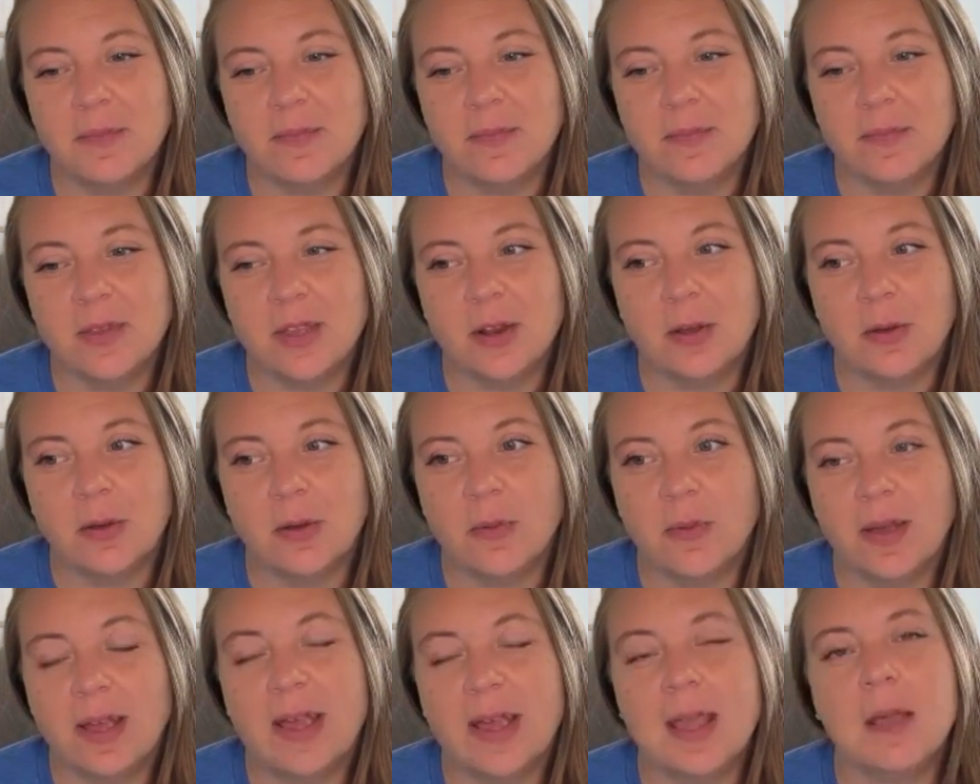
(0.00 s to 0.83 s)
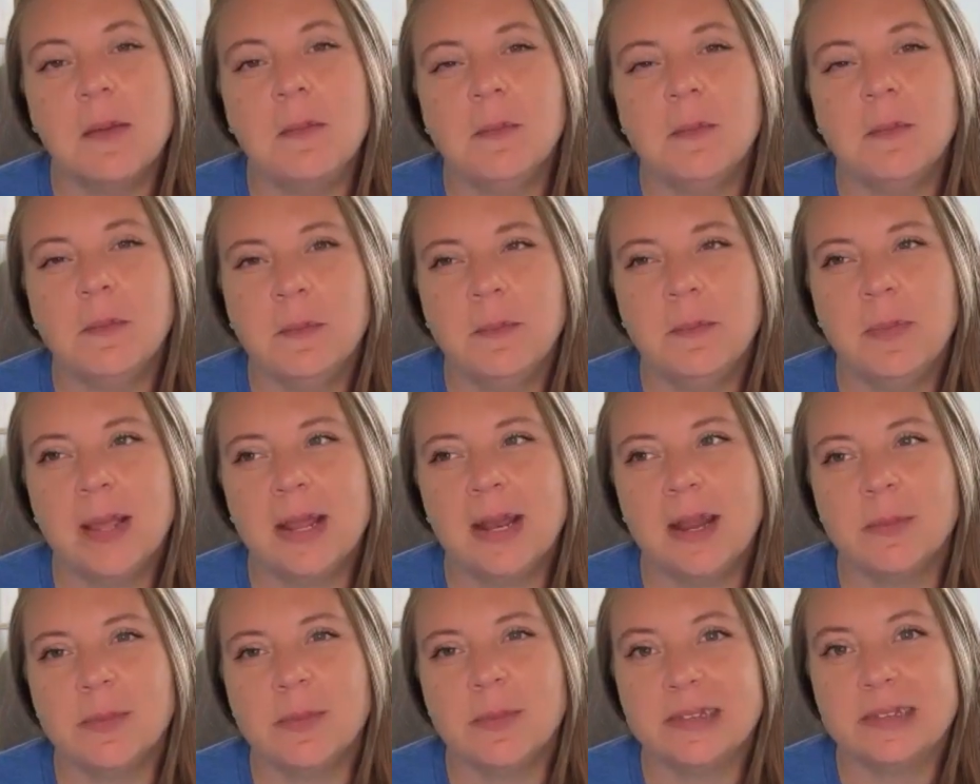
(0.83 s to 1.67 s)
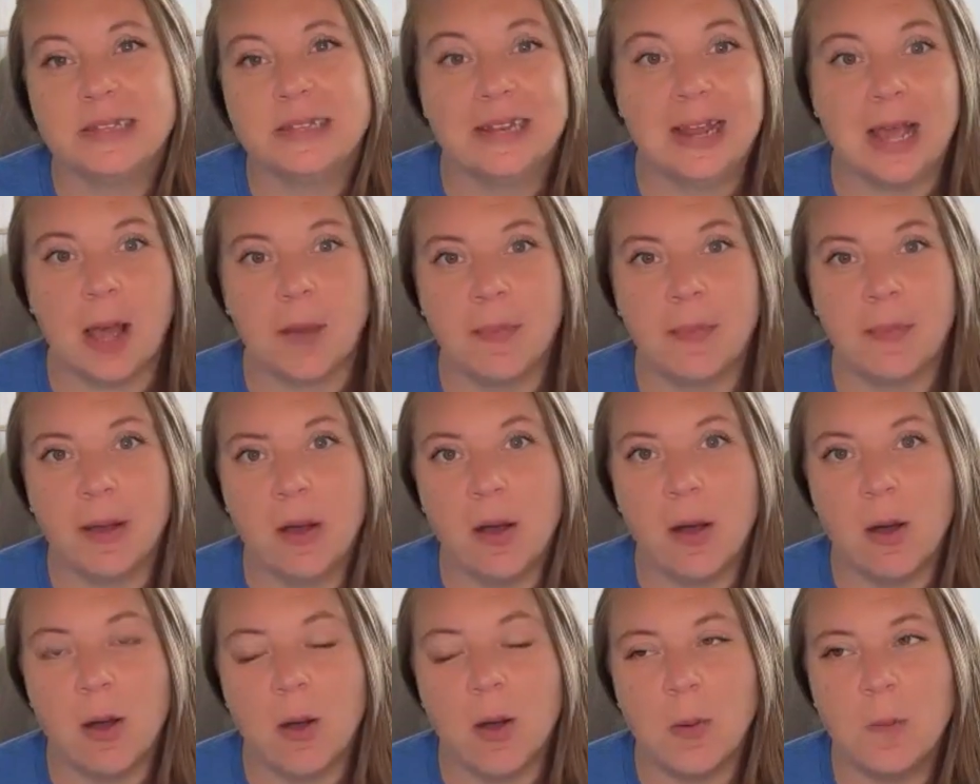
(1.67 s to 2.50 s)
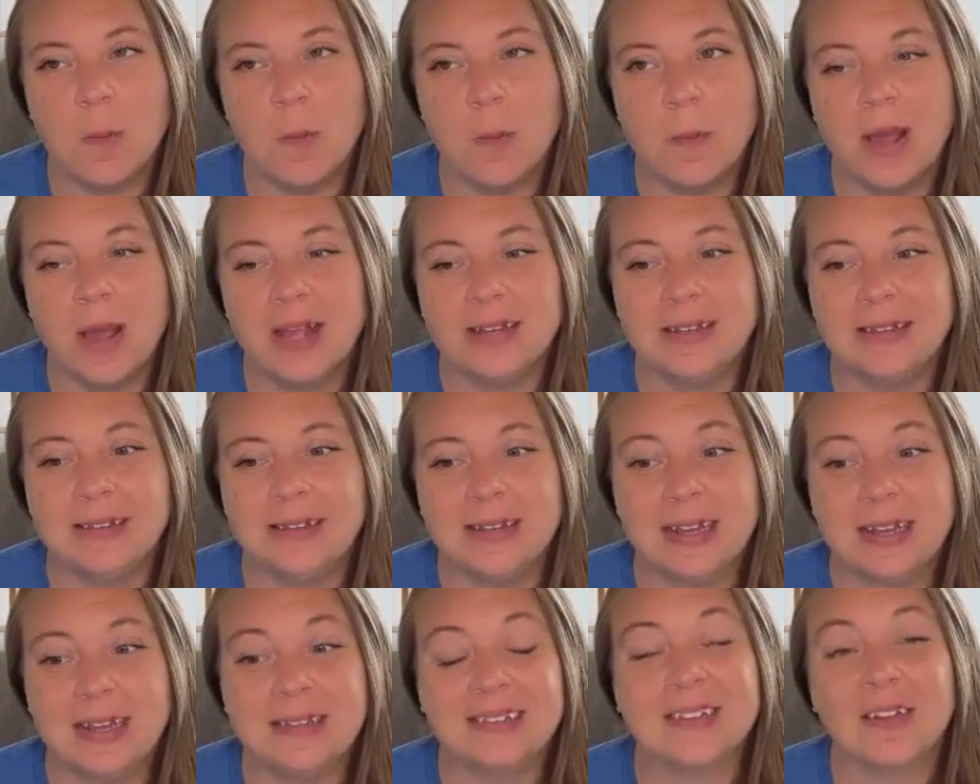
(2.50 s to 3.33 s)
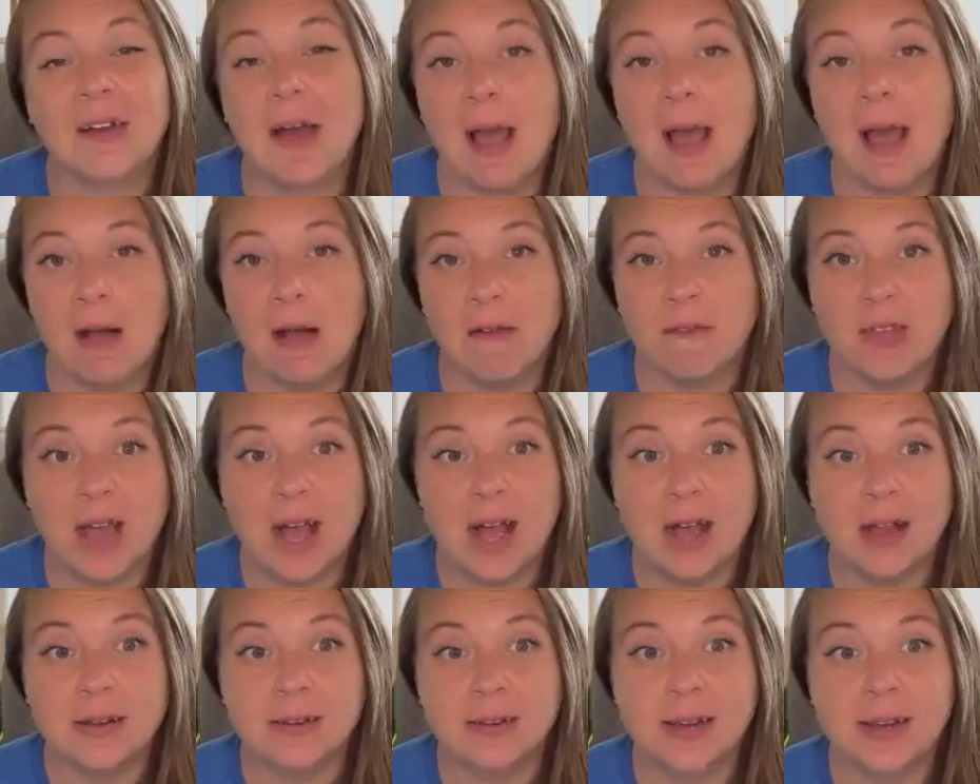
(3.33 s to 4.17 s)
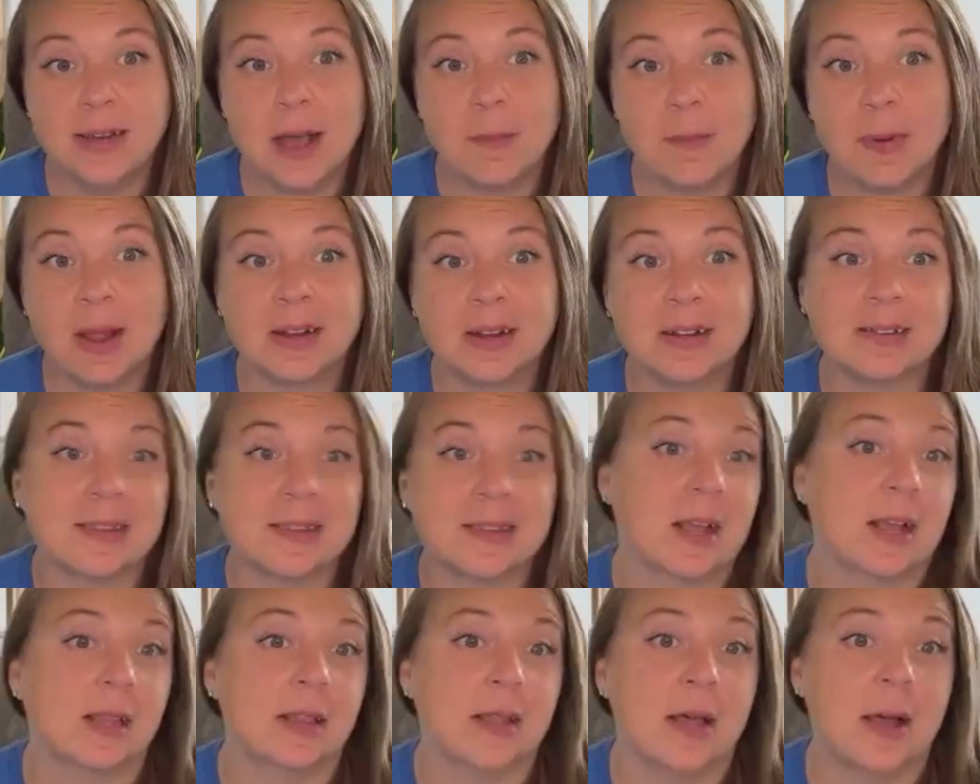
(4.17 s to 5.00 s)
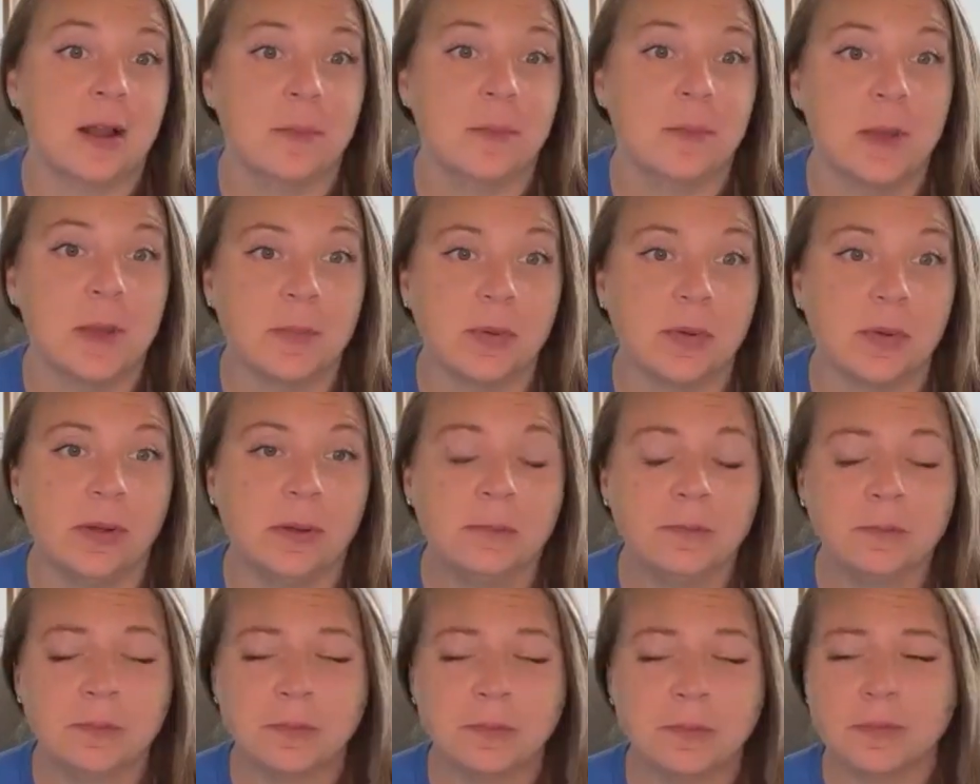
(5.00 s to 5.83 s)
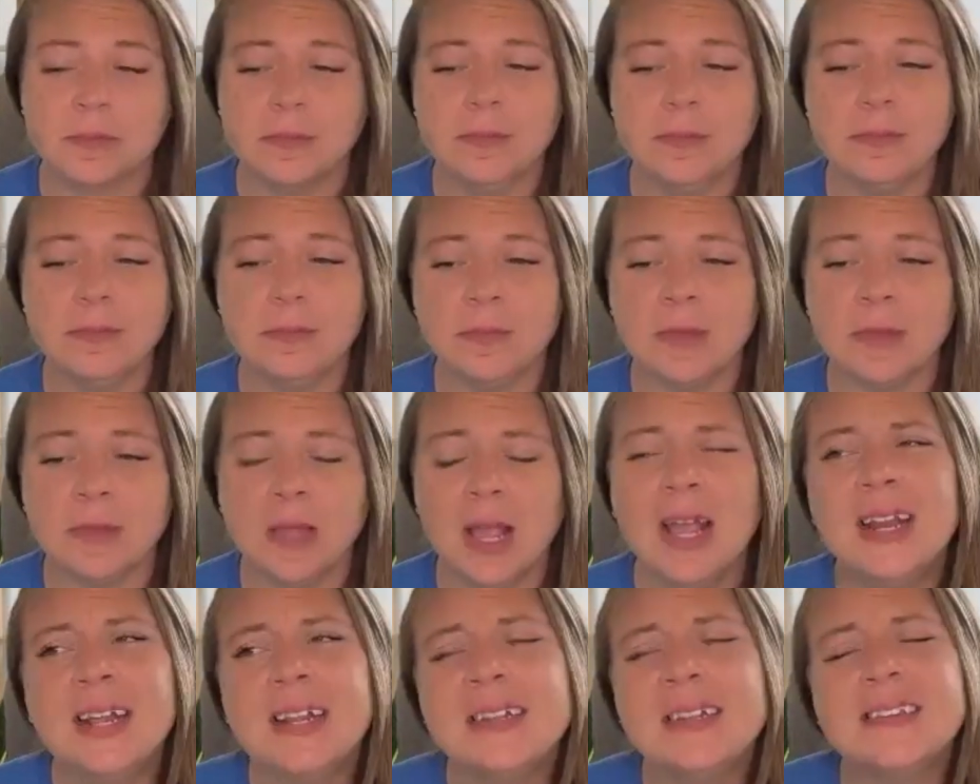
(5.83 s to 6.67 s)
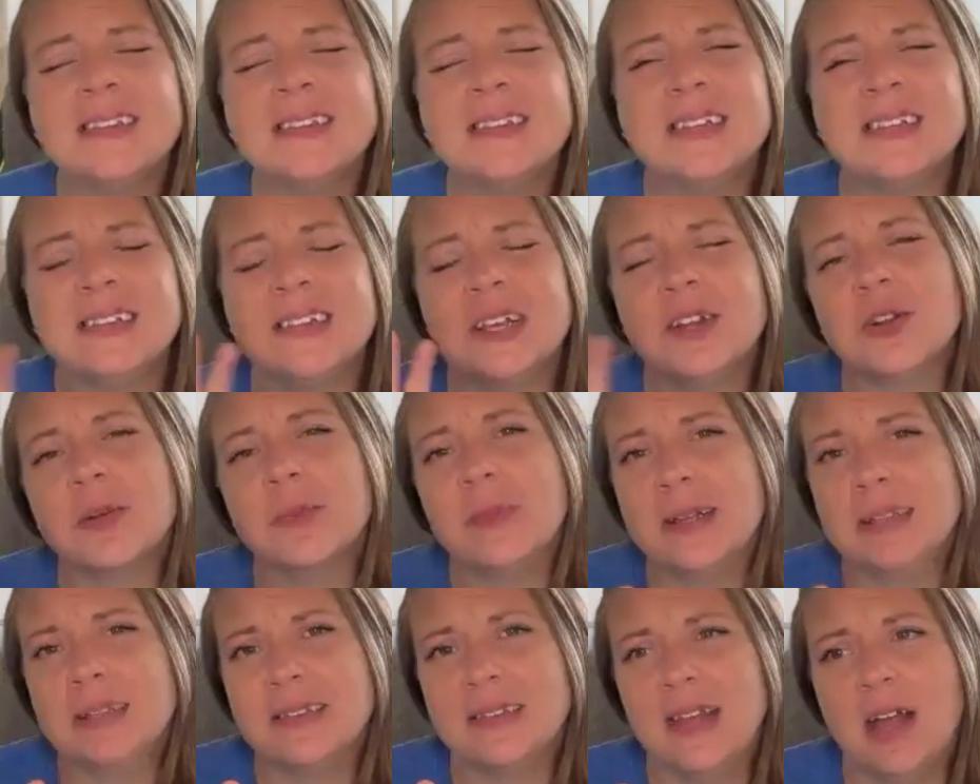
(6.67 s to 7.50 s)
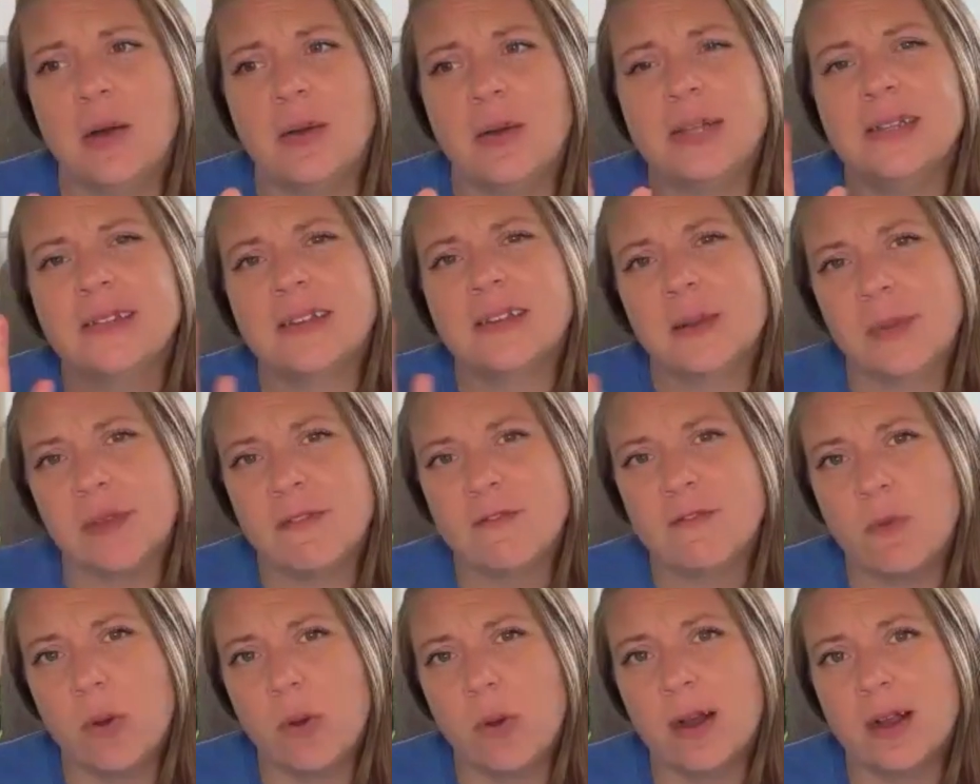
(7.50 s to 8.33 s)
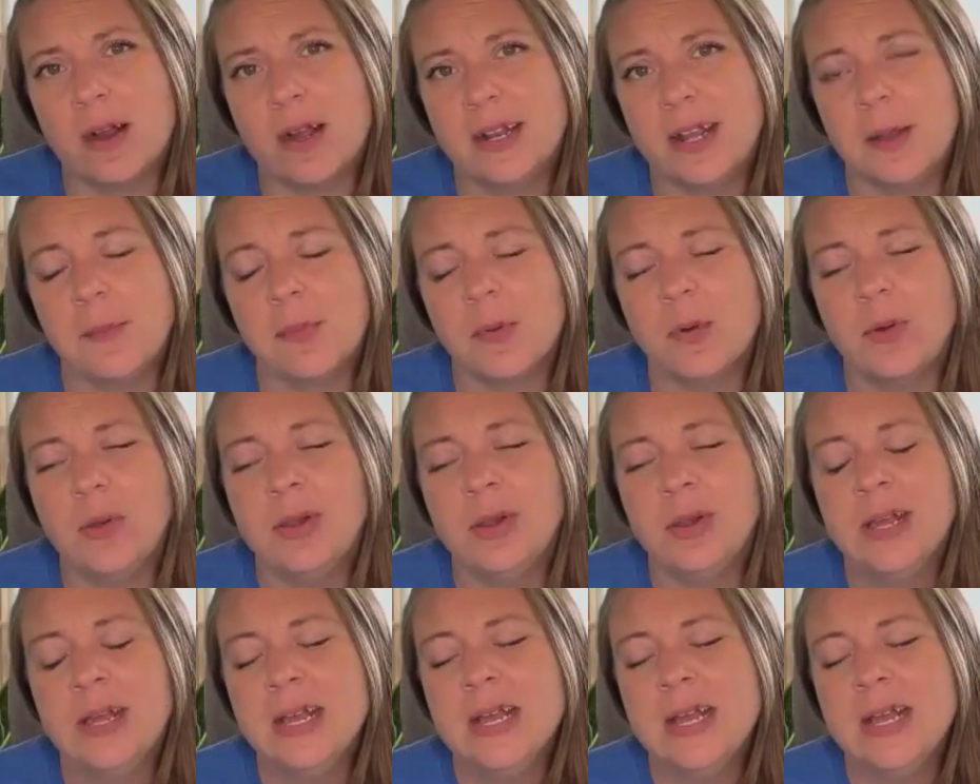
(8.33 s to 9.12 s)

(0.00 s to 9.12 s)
you know, him being able to nap at home and still have that nap practice. Like a lot of people, and it's hit or miss now. He's going to be 4 in April.